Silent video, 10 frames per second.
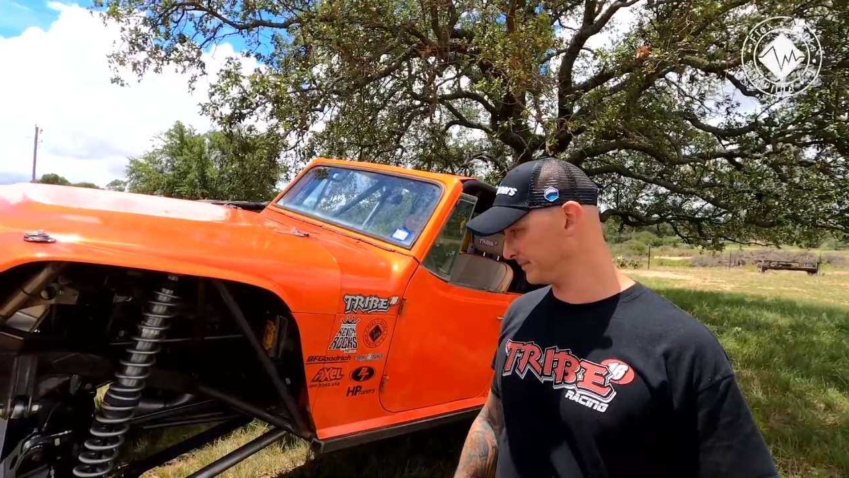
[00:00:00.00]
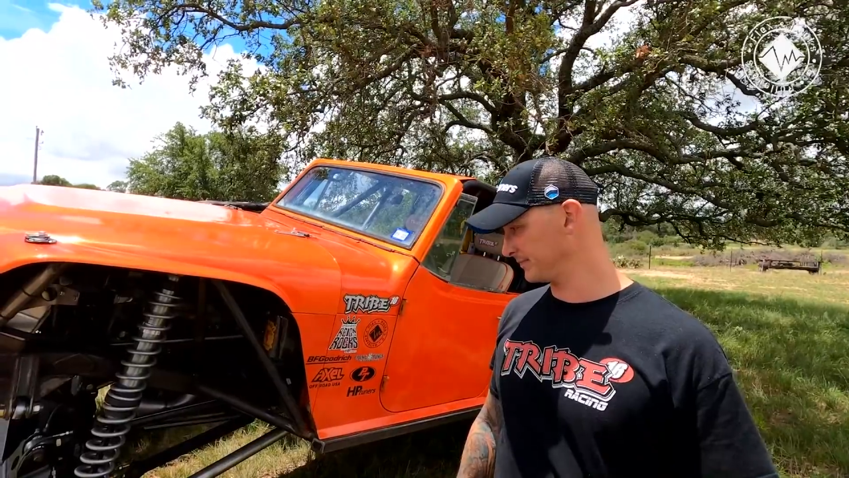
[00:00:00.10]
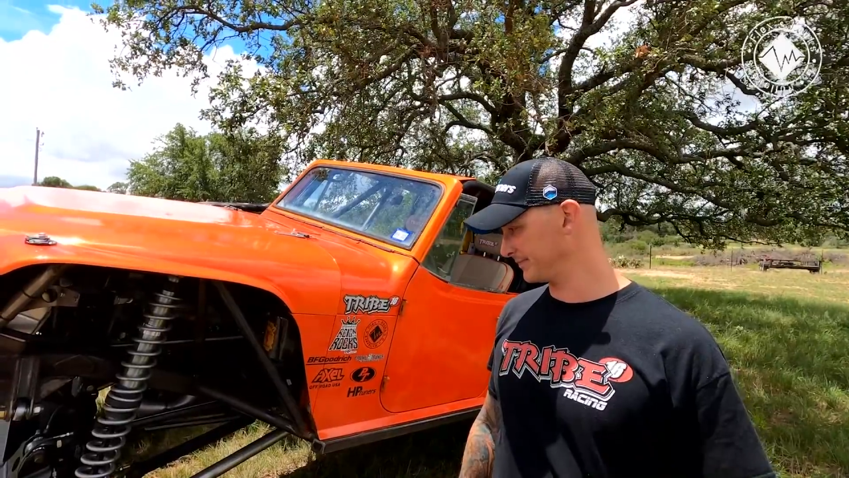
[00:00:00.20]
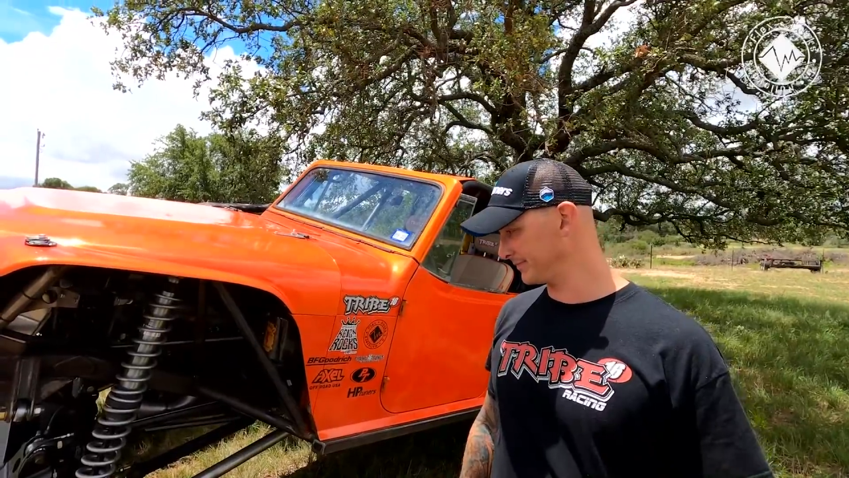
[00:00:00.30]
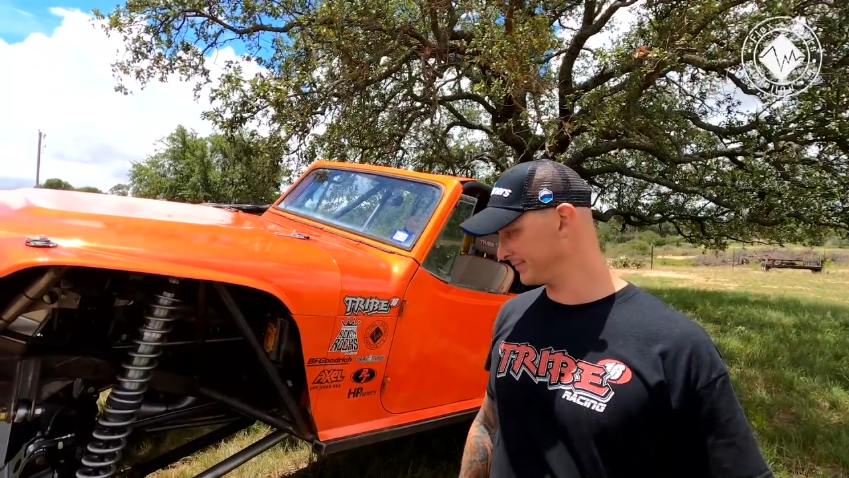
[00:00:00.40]

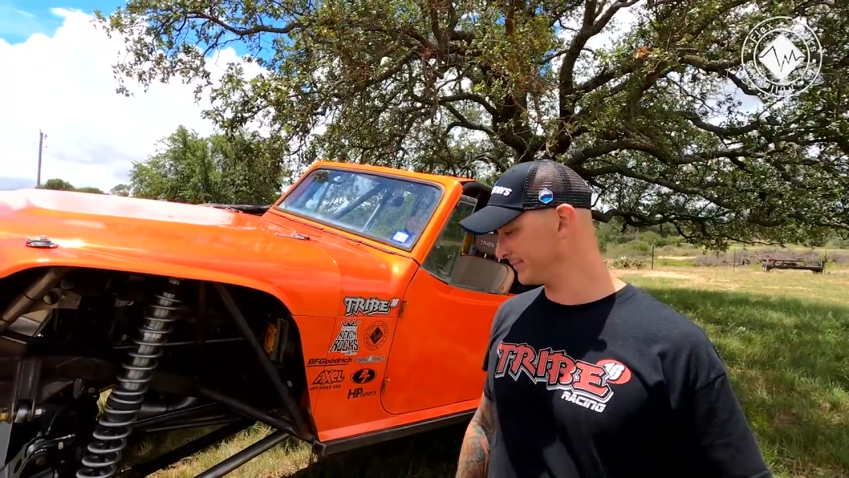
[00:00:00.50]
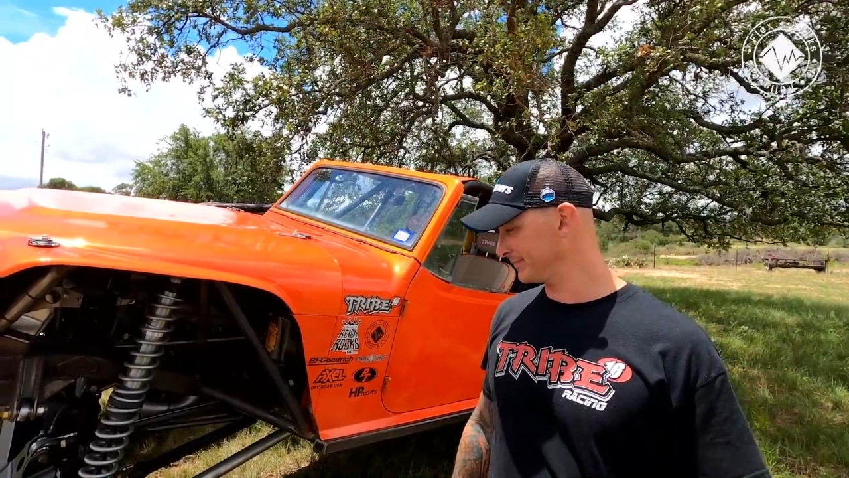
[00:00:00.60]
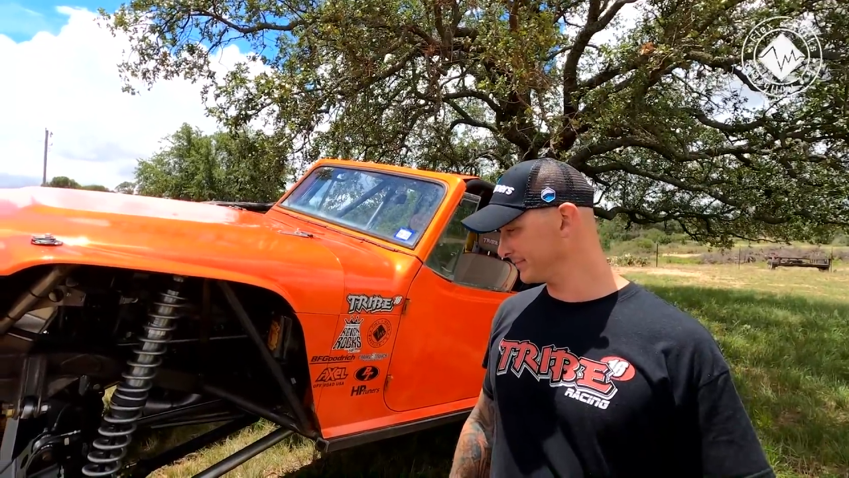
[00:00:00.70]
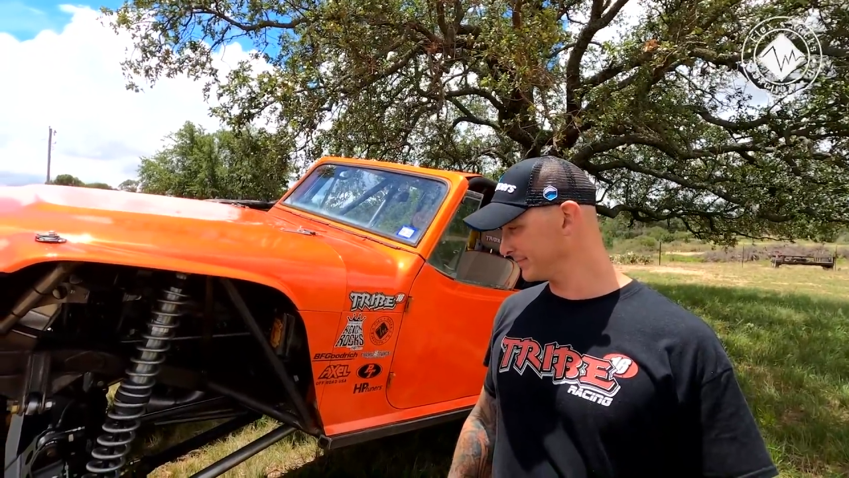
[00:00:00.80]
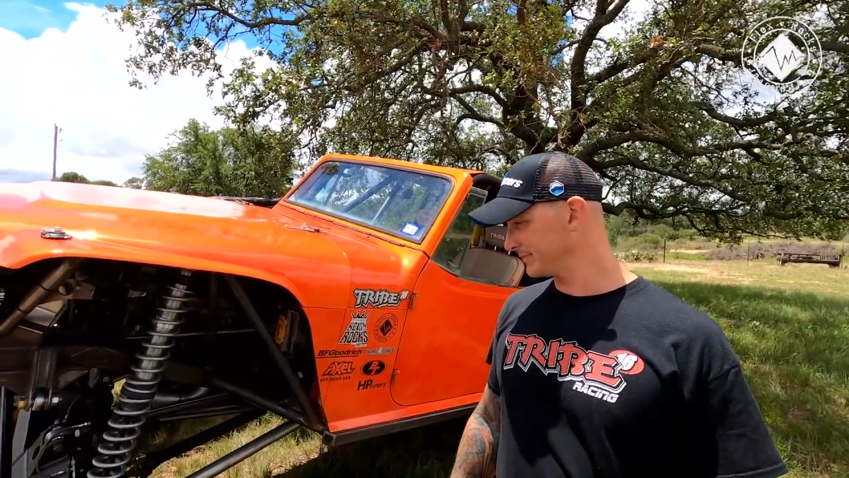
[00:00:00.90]
Awesome.
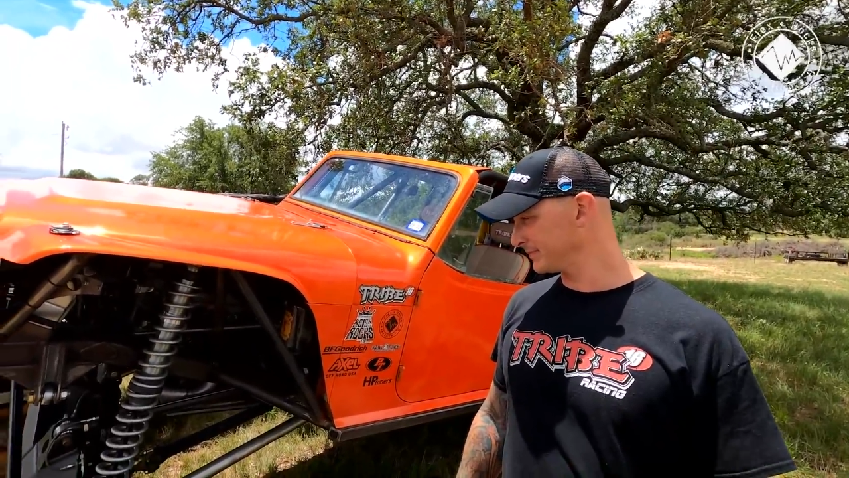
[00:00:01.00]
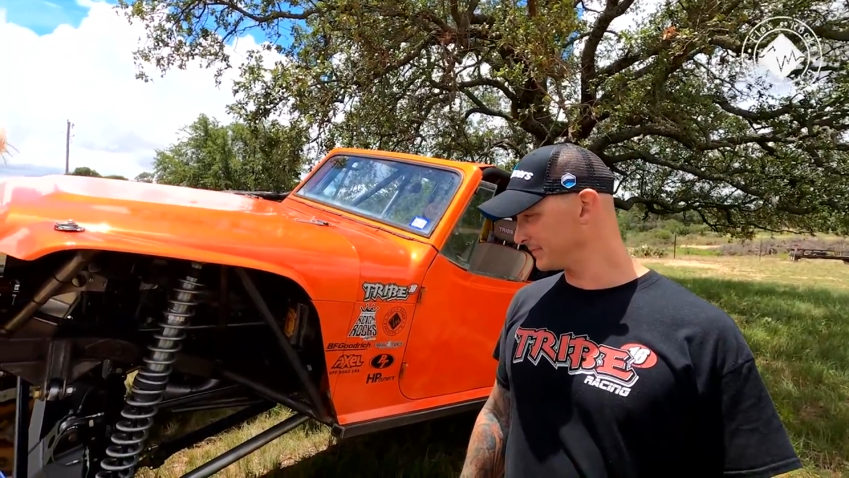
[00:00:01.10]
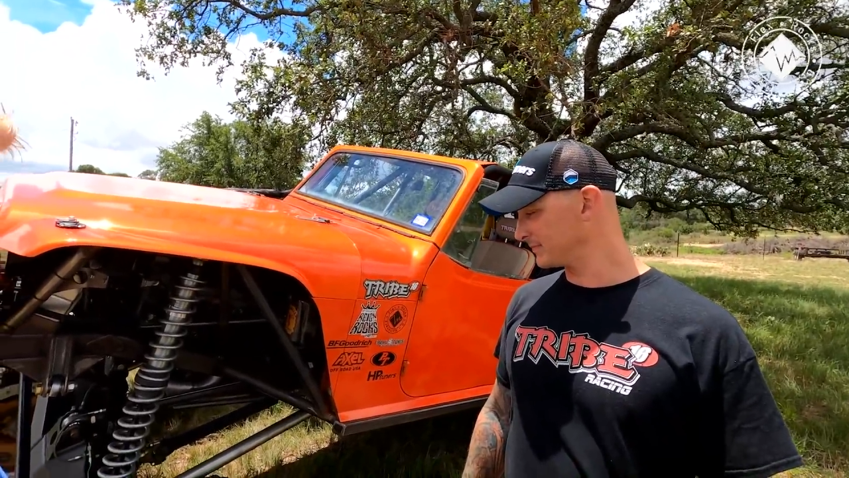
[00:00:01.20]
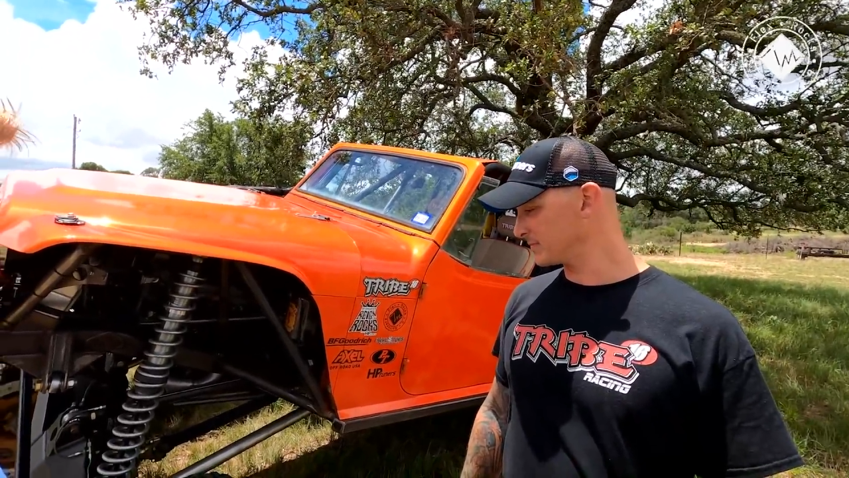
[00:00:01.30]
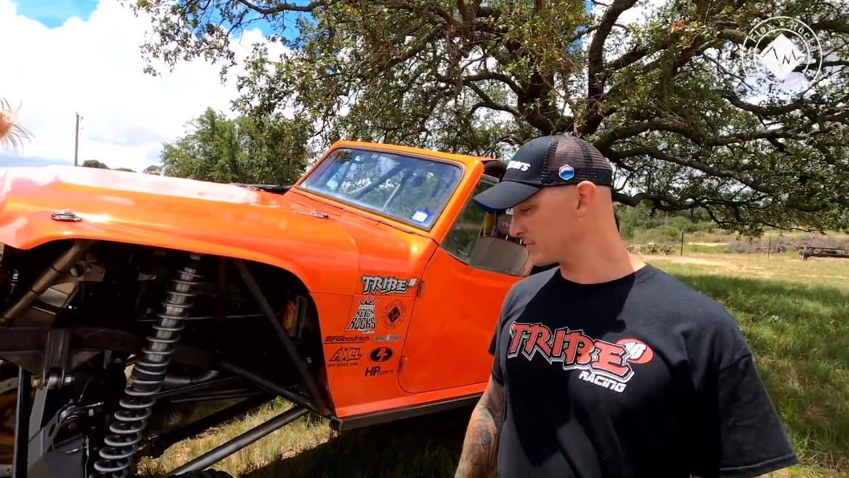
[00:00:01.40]
Cool. What's
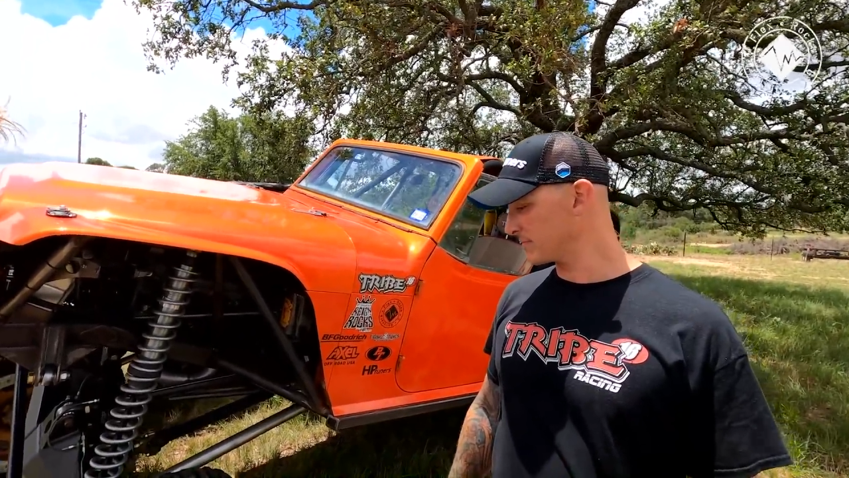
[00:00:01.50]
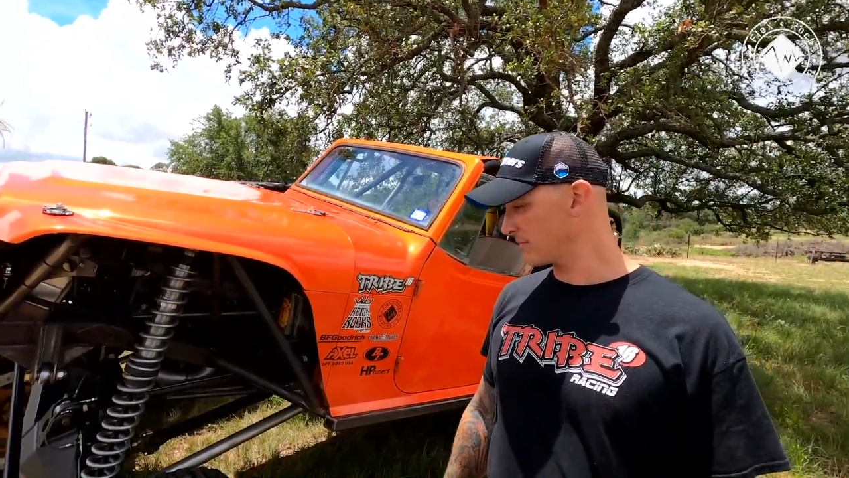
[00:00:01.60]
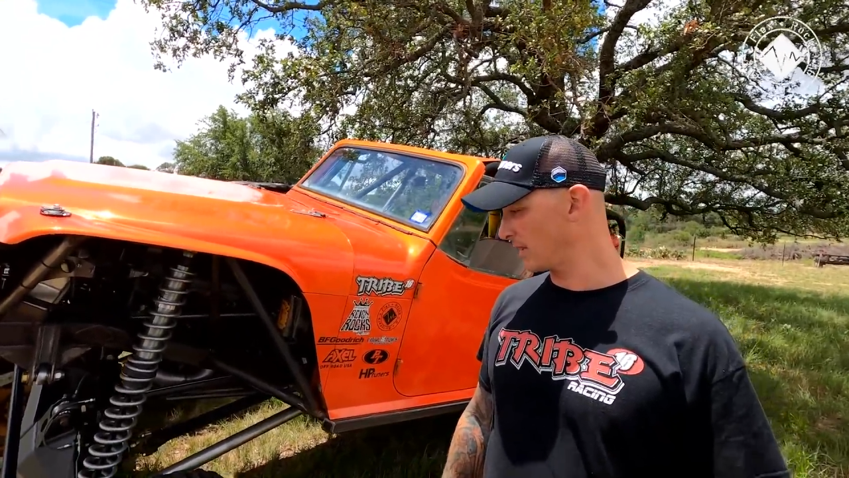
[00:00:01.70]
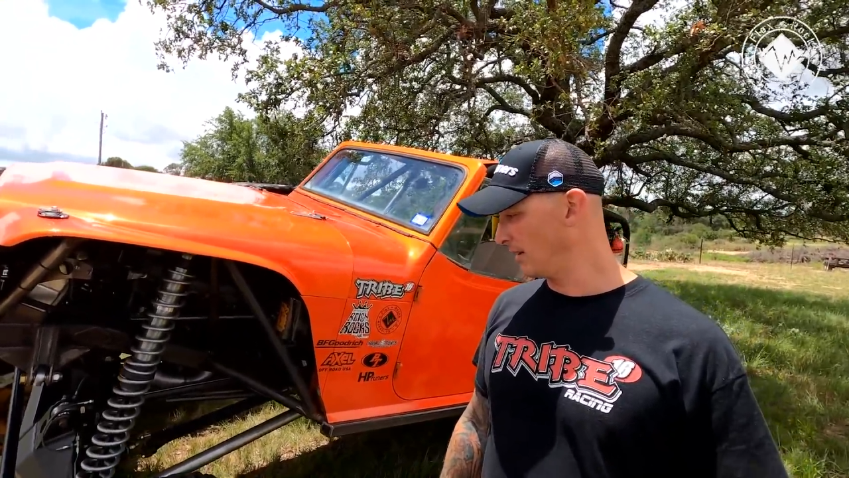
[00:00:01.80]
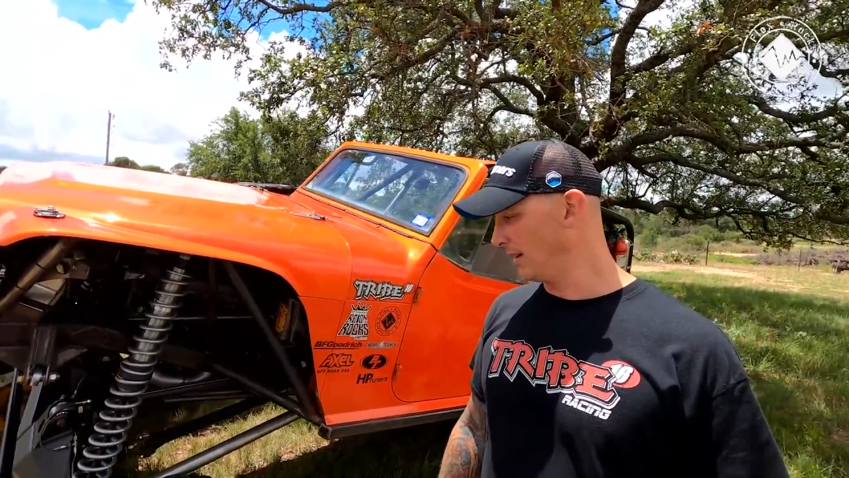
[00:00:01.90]
the wheelbase
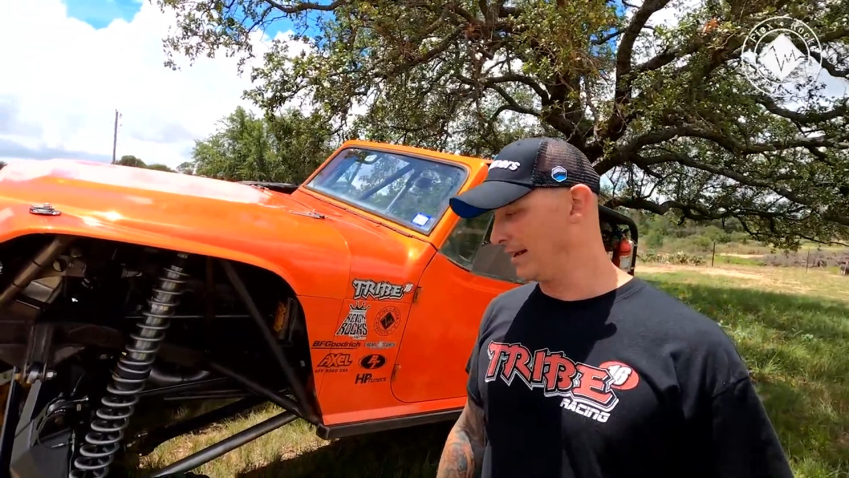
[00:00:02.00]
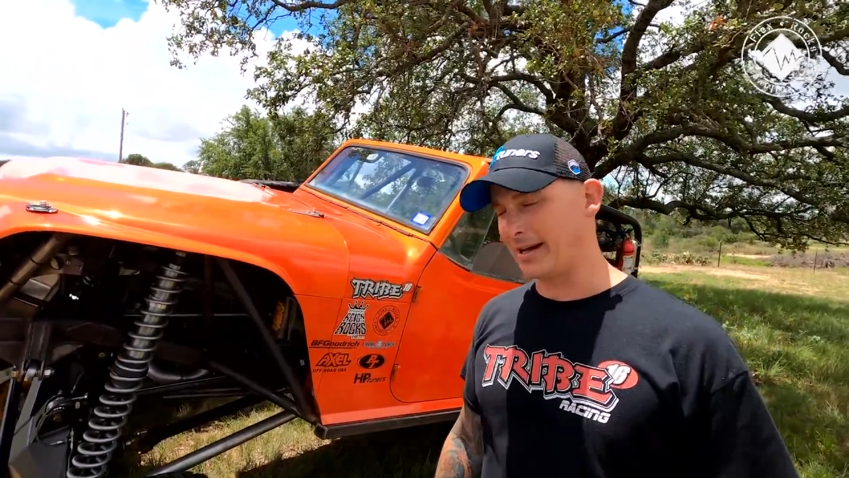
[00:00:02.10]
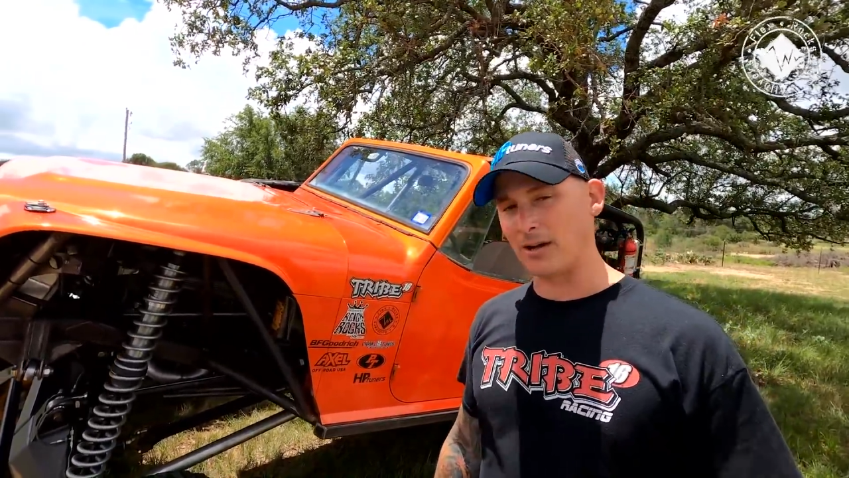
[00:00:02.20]
on this thing?